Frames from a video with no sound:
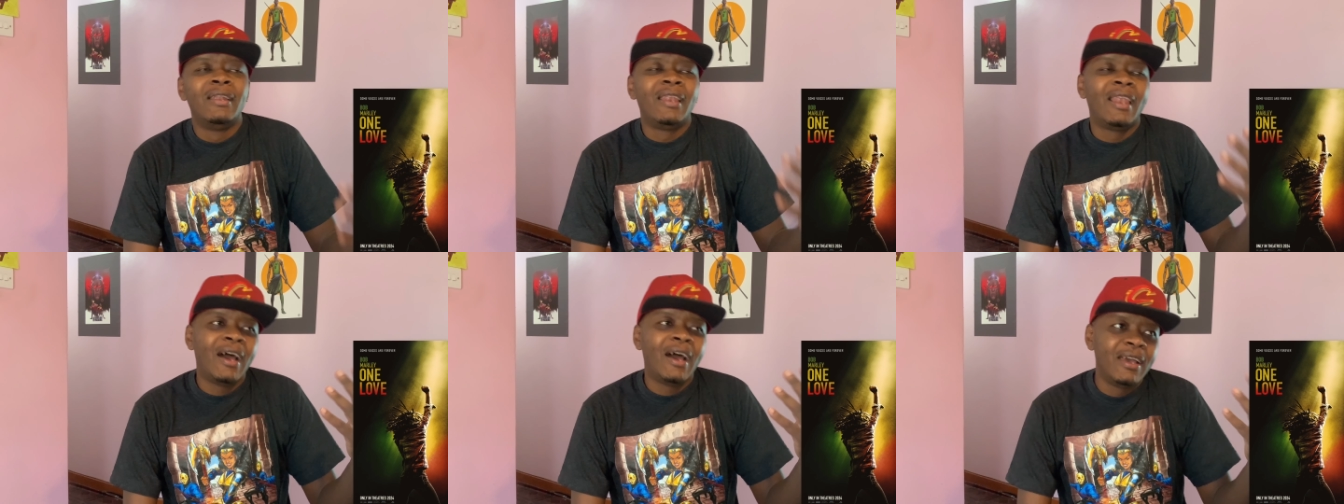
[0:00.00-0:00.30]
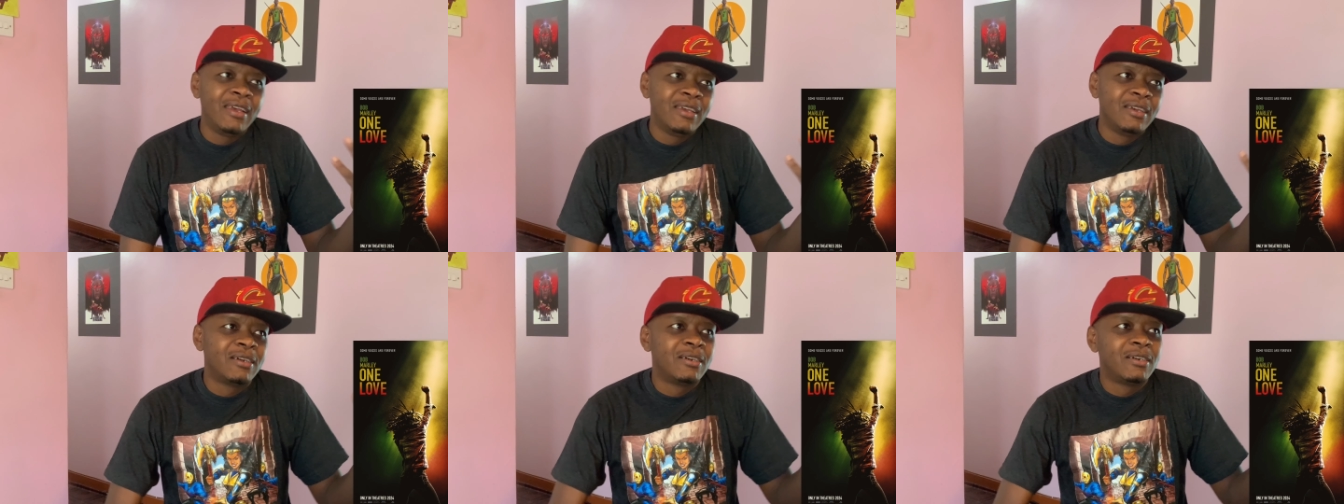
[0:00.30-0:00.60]

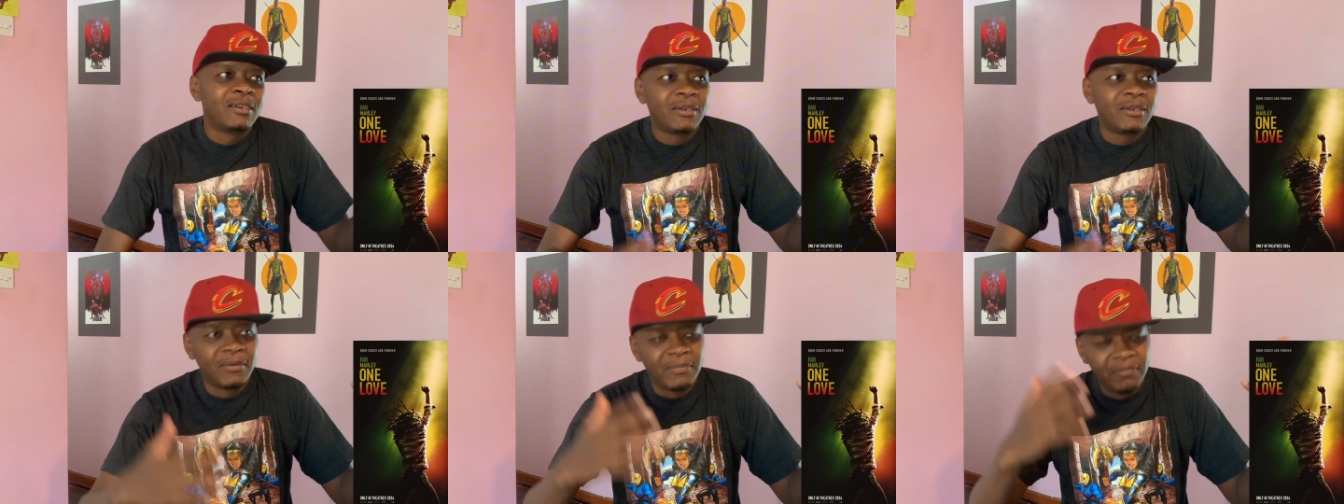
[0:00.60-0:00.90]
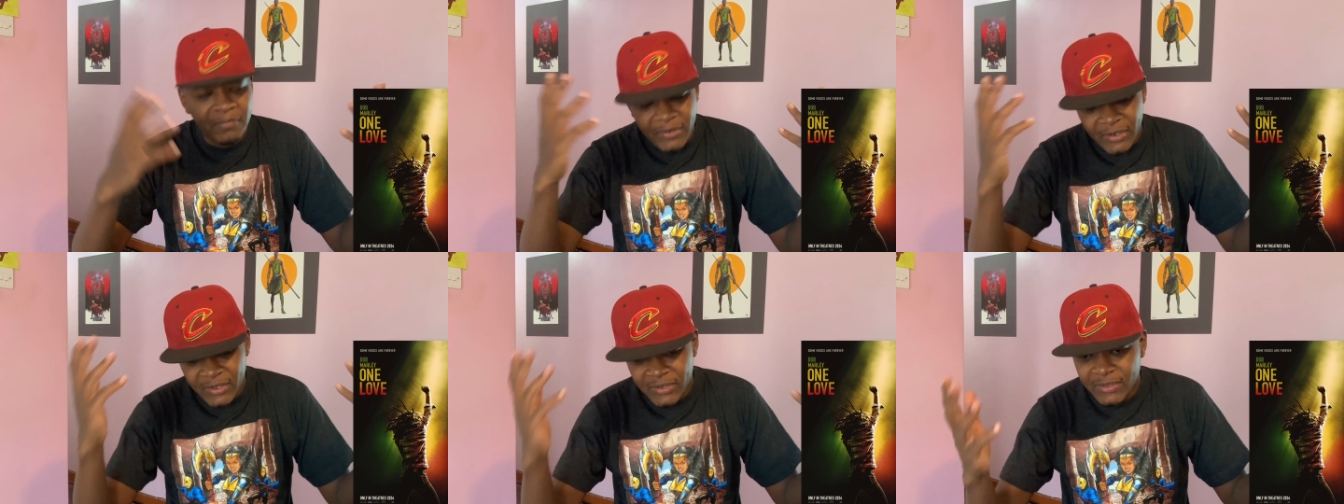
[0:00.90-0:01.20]
like
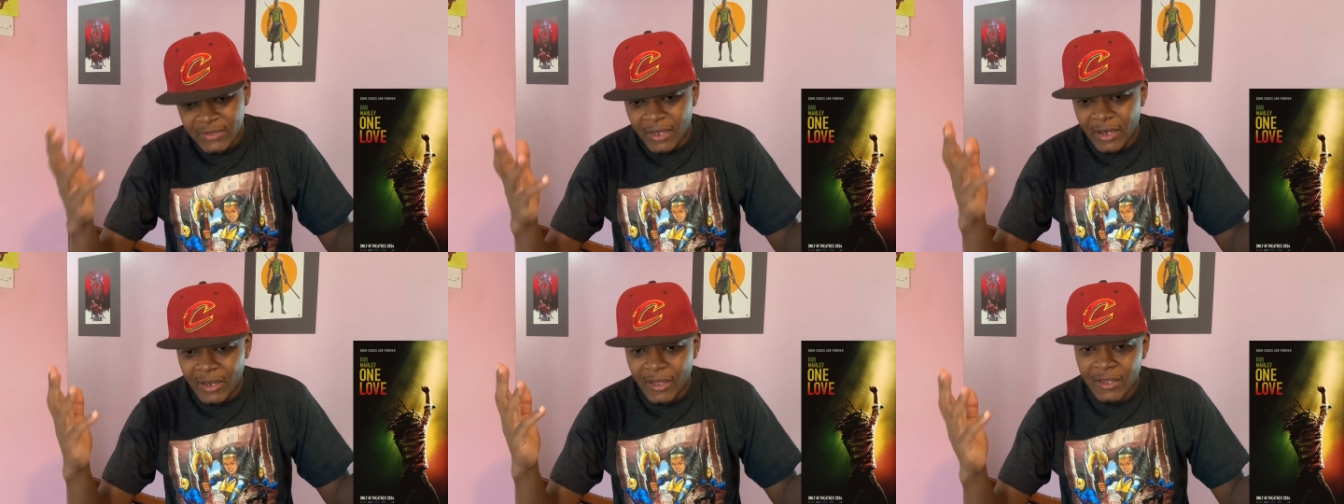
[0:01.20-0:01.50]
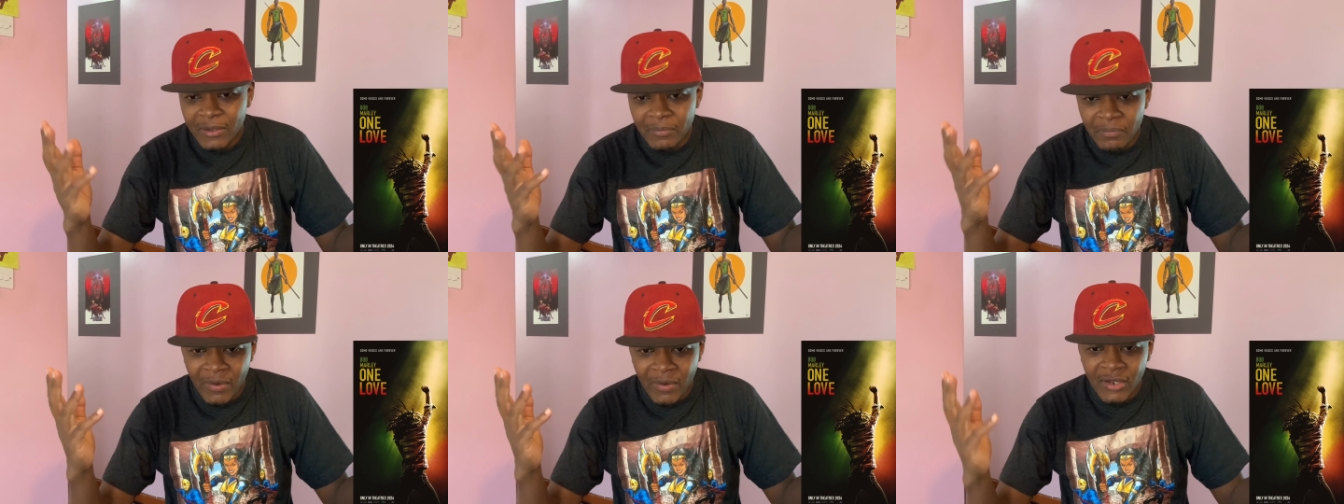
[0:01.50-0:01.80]
press the
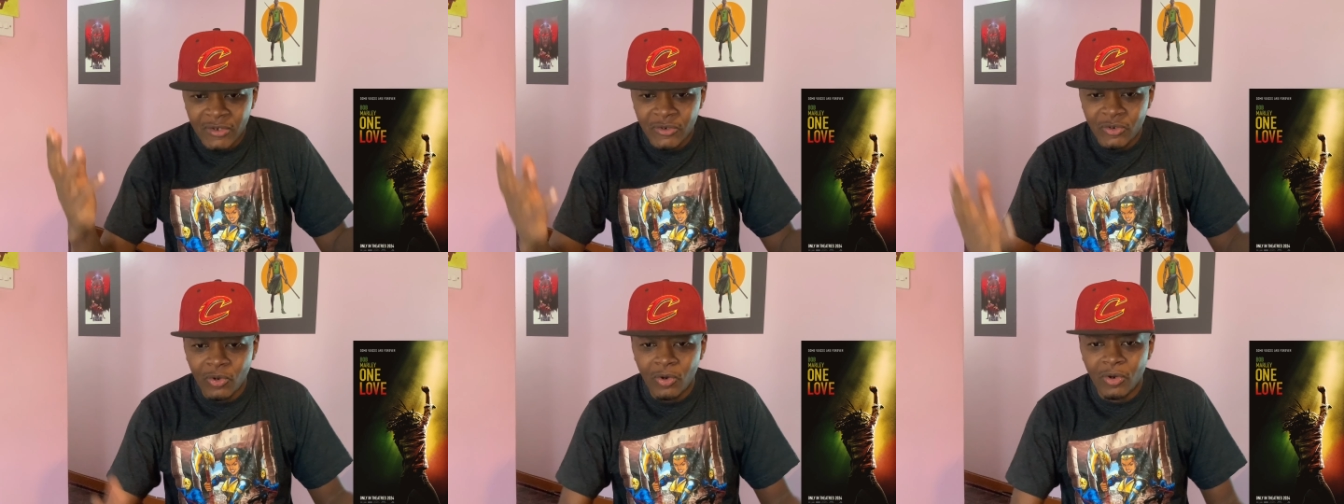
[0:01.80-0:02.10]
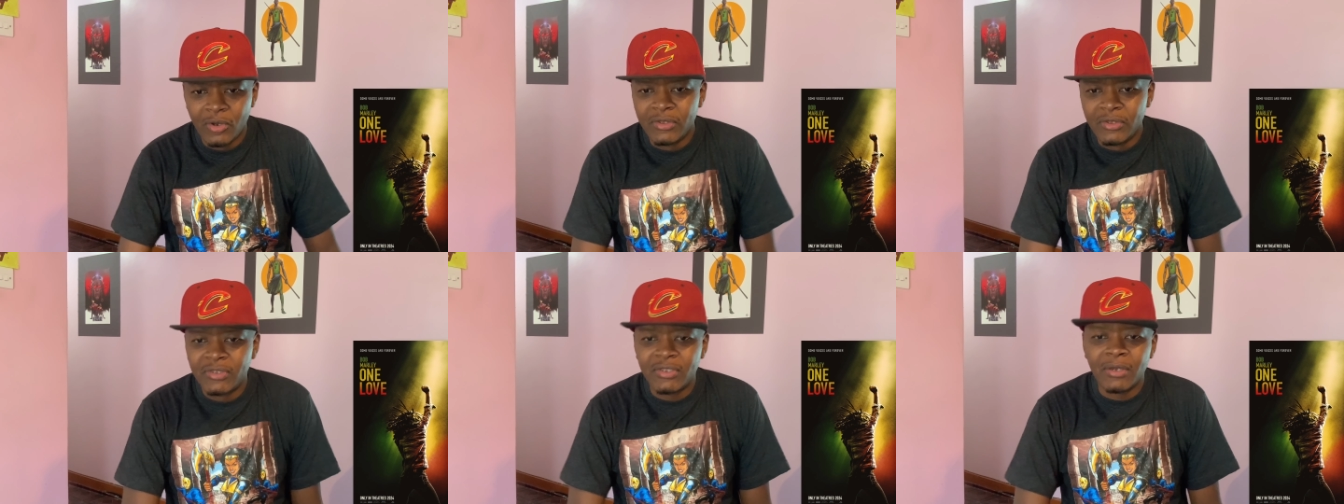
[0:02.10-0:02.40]
like
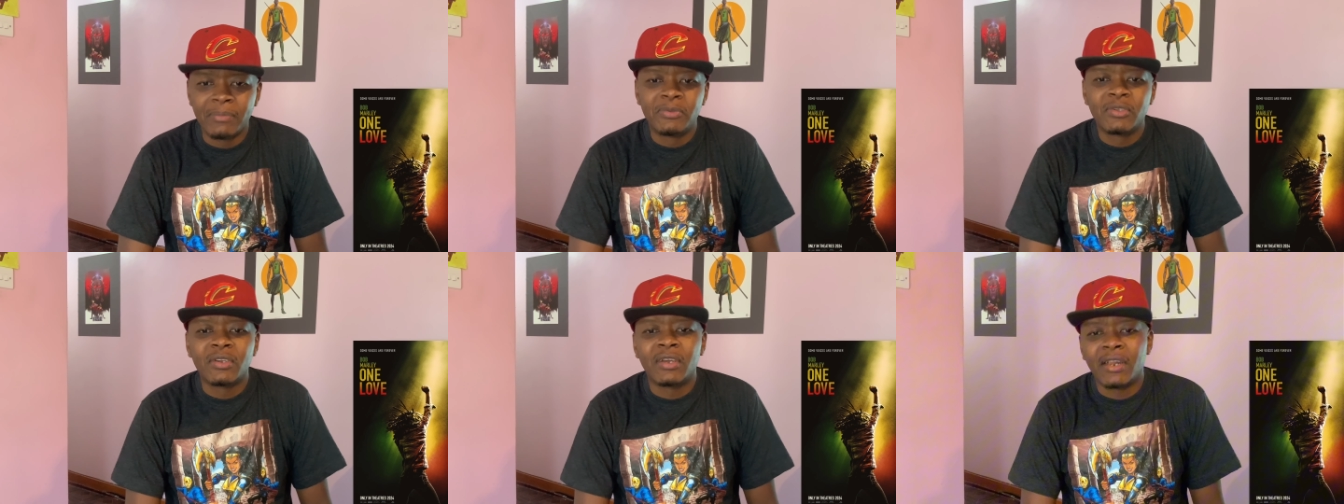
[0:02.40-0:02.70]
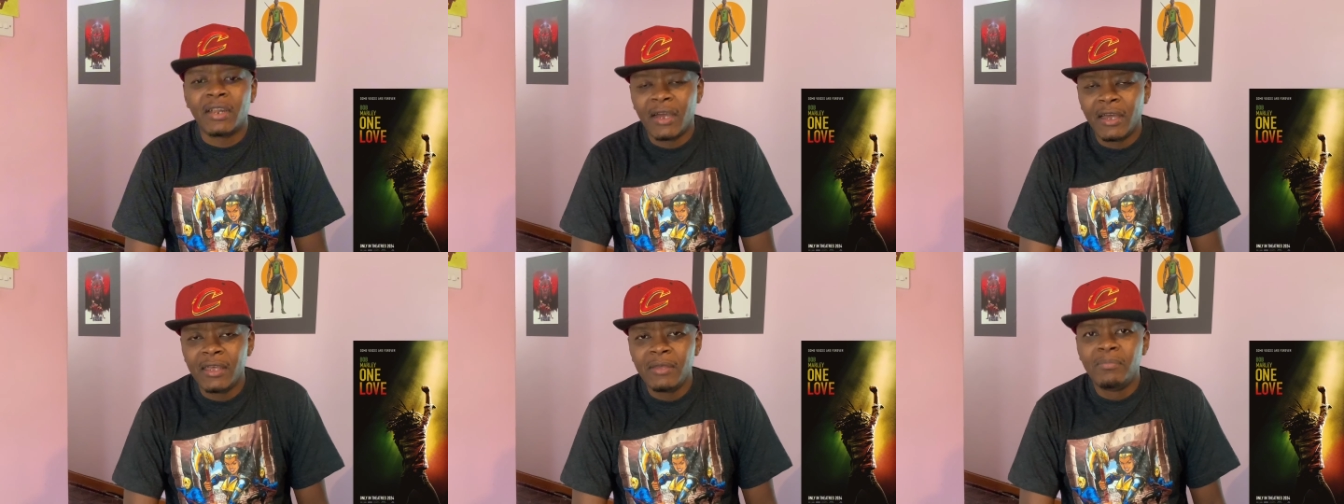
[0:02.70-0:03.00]
button
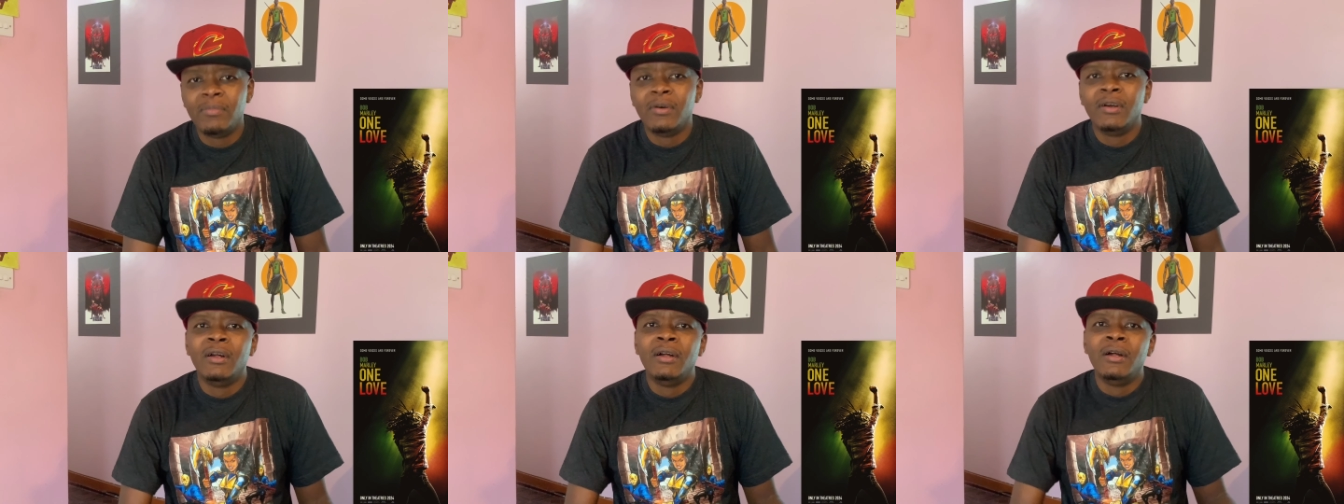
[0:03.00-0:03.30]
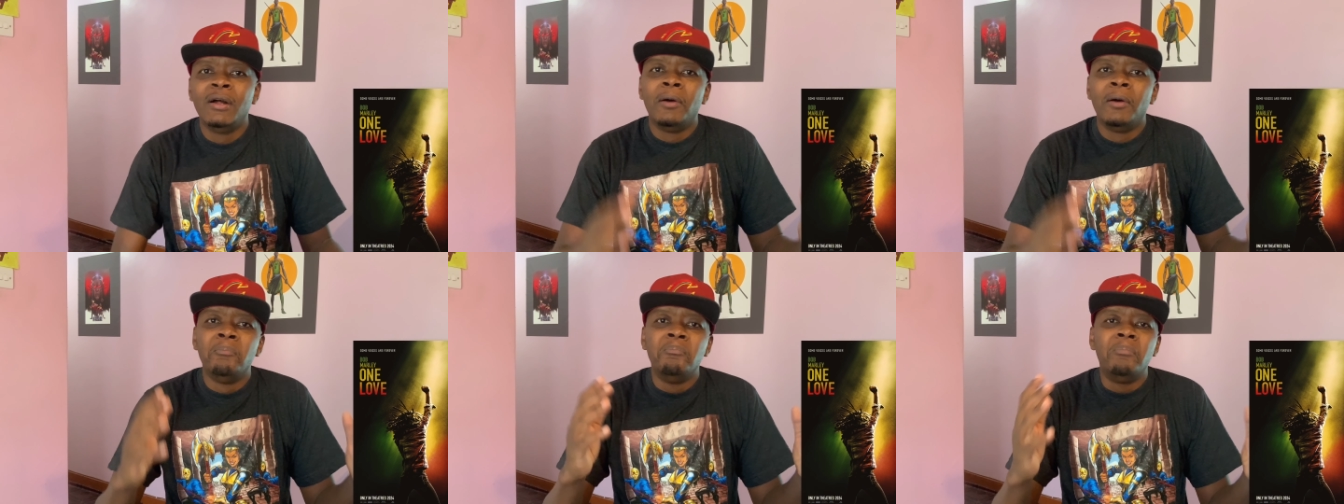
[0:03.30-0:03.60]
subscribe
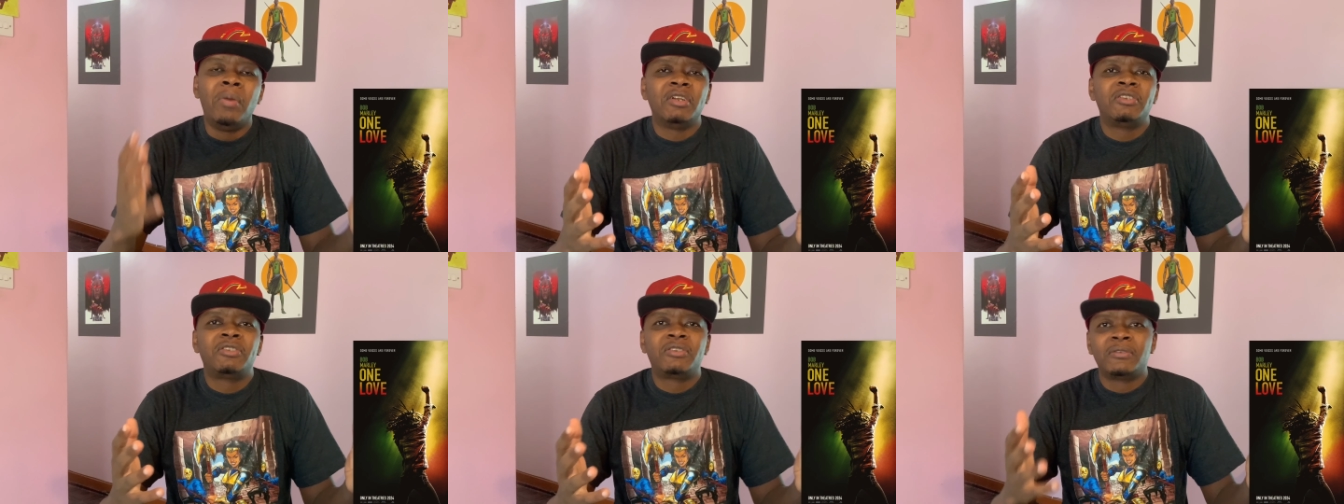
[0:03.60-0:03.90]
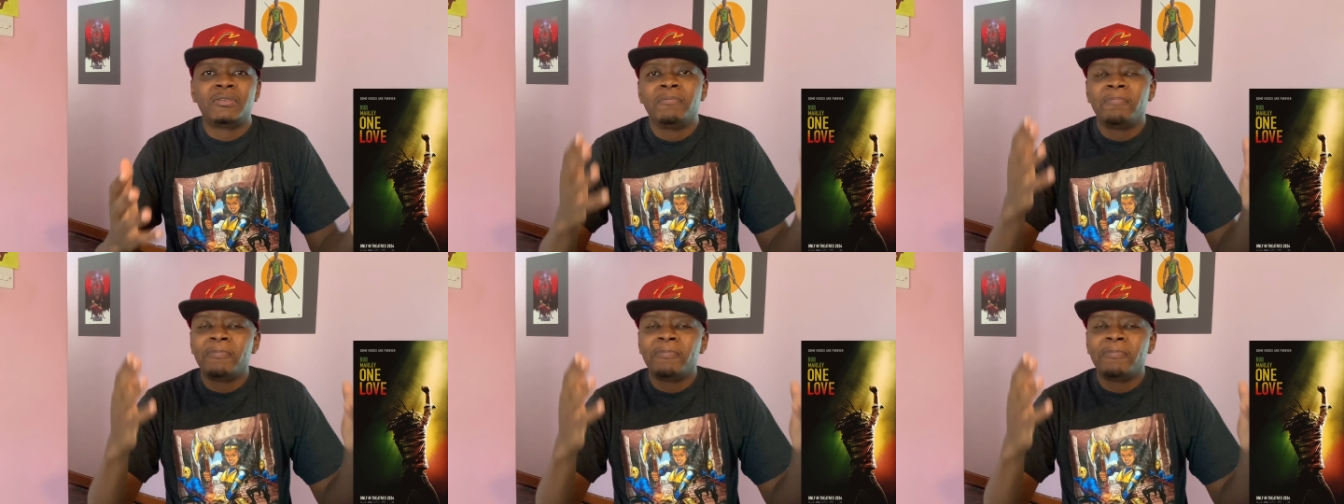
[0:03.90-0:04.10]
but